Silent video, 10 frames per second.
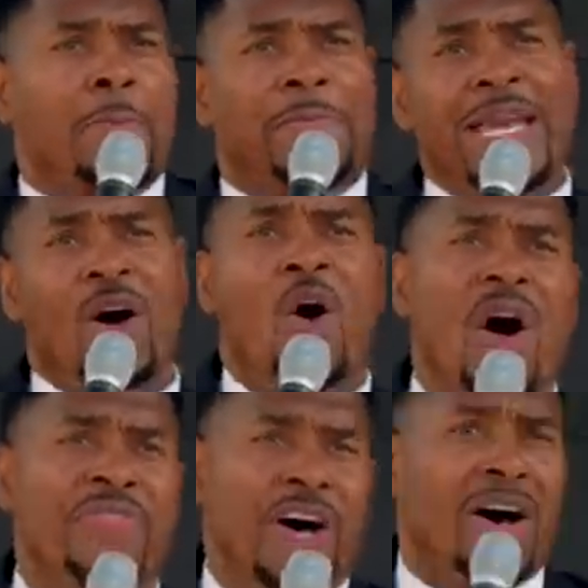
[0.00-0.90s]
be
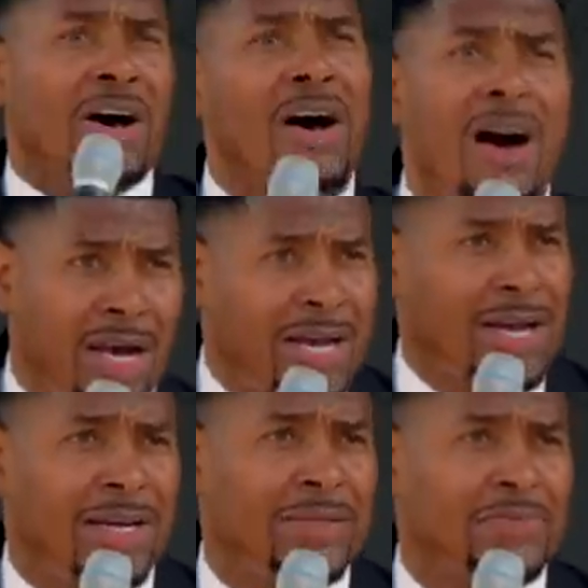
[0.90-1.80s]
on the
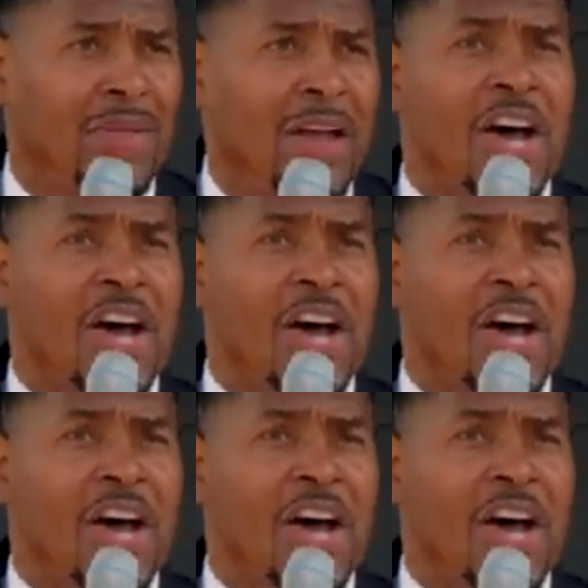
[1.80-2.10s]
hook